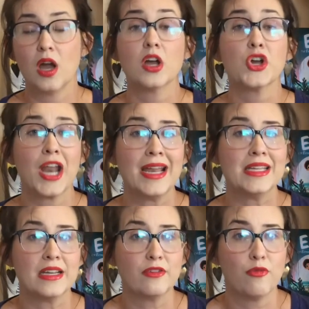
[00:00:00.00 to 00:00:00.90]
good
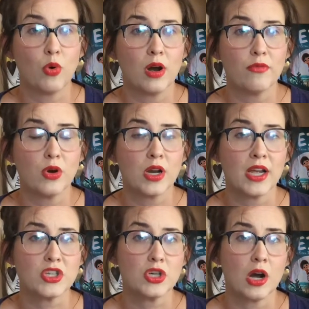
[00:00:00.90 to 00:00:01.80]
idea for
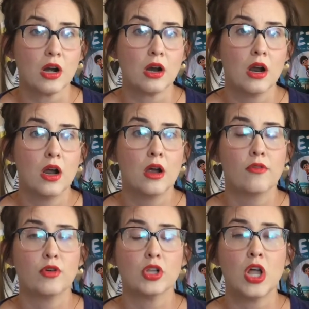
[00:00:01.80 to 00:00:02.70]
Kickstarter.
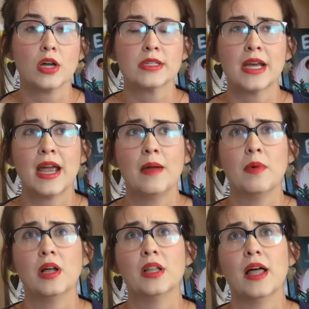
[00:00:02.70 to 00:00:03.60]
For a long time,
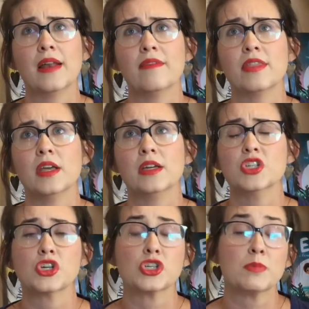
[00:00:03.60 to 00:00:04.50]
a lot of the
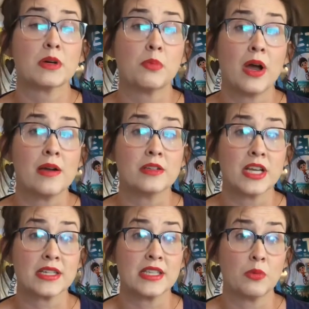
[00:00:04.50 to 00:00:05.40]
children's book
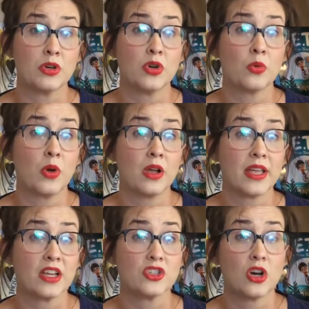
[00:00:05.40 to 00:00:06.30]
projects that were doing well on
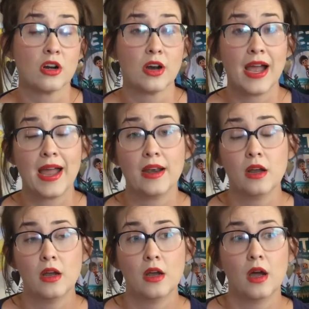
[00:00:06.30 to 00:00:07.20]
Kickstarter had
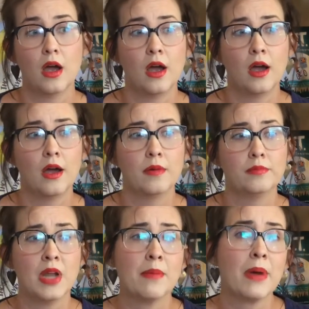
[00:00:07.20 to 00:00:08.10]

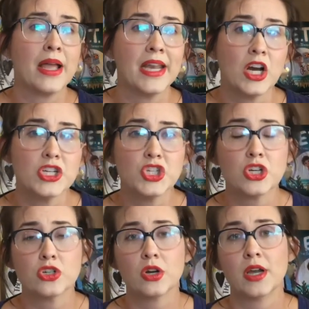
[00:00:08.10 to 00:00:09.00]
non-binary
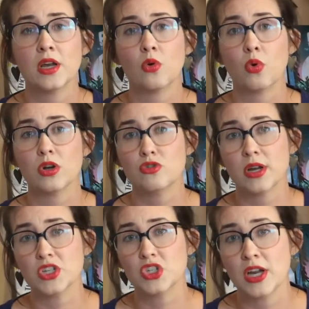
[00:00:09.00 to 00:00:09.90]
children or
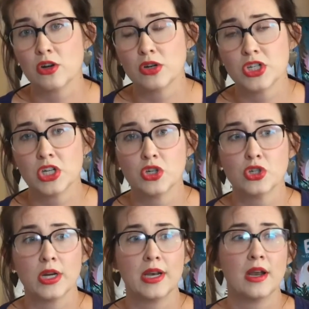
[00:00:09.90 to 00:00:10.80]
transgender
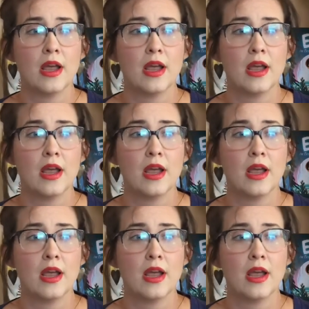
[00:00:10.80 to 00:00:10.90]
children.